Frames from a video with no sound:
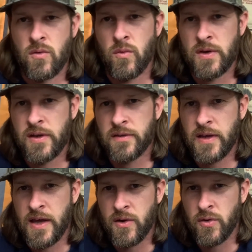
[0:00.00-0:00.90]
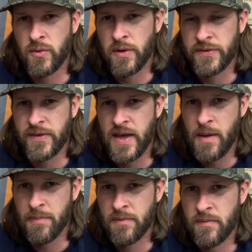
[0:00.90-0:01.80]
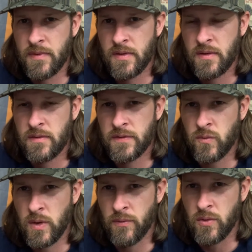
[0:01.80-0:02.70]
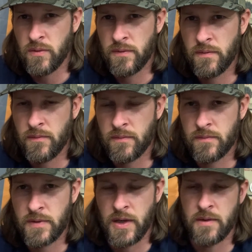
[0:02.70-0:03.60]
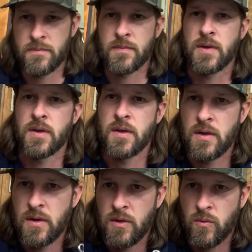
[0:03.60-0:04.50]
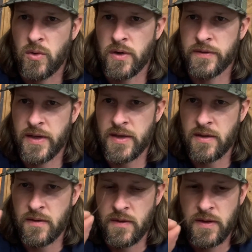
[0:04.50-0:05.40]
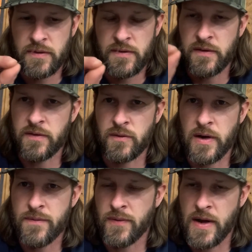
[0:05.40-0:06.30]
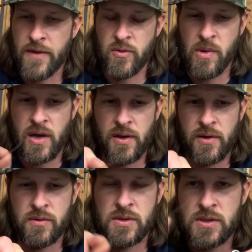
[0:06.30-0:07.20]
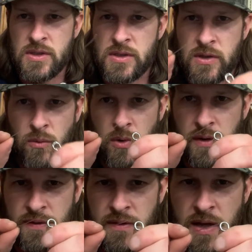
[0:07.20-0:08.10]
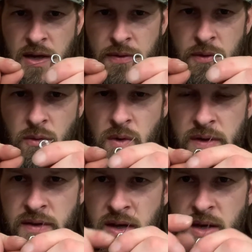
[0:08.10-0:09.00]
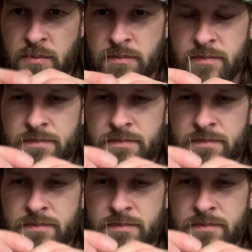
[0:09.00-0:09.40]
We need to tie it onto our snap swivel. Okay. We're going to take this. This is great for heavy mono. We're going to slide it through one time,